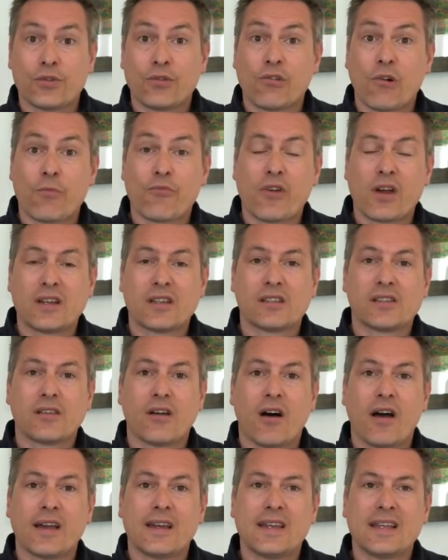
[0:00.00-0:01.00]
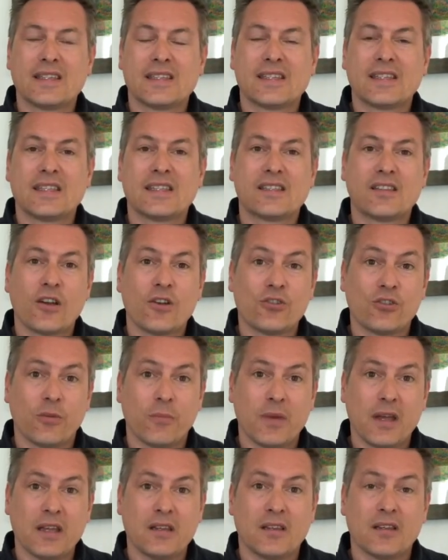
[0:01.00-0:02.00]
operator side, it's the social
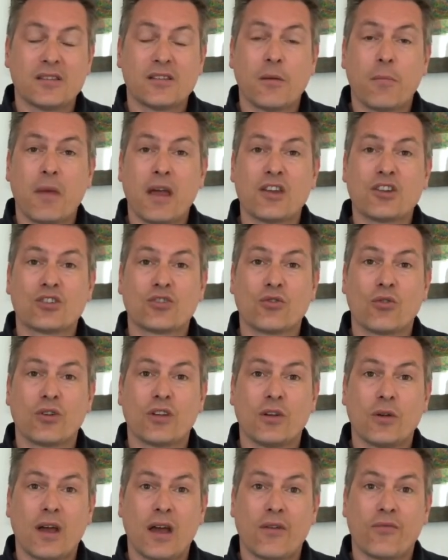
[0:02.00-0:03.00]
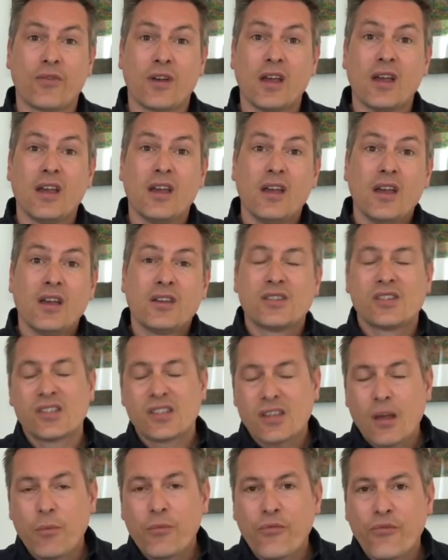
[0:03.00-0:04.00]
media. So make sure you have
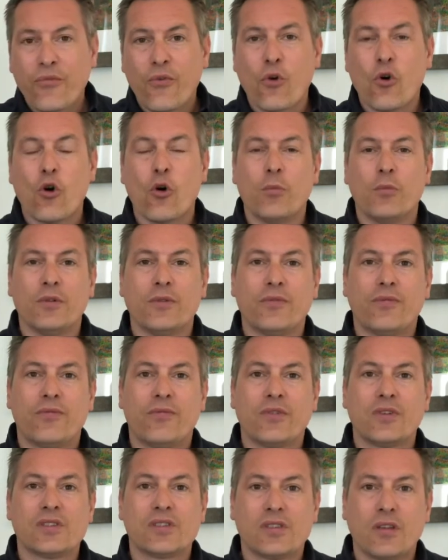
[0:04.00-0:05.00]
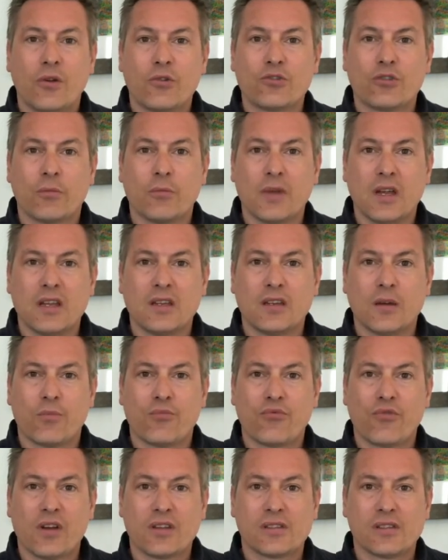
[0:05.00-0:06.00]
some form of social media
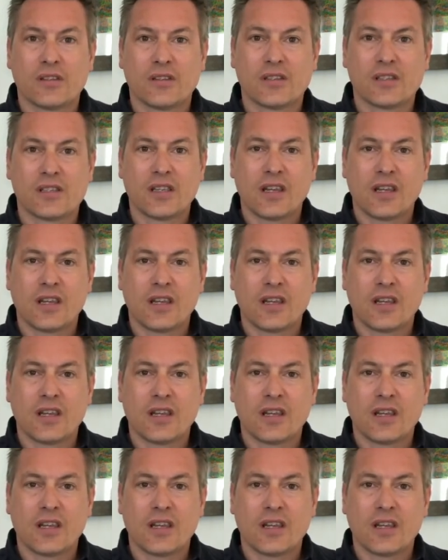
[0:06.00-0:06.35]
presence.